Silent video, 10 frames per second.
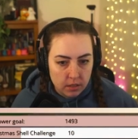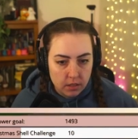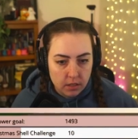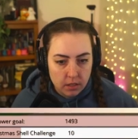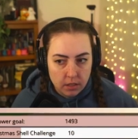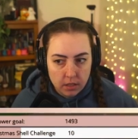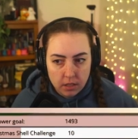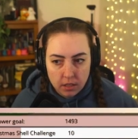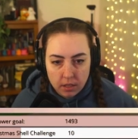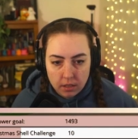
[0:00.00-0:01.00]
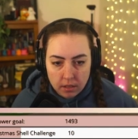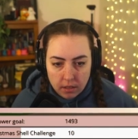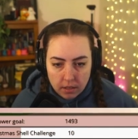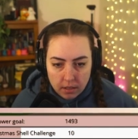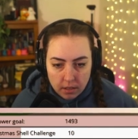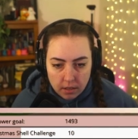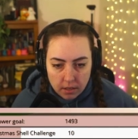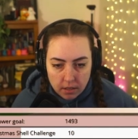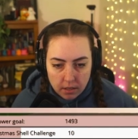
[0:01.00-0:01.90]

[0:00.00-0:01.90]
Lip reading: No one is speaking in this clip.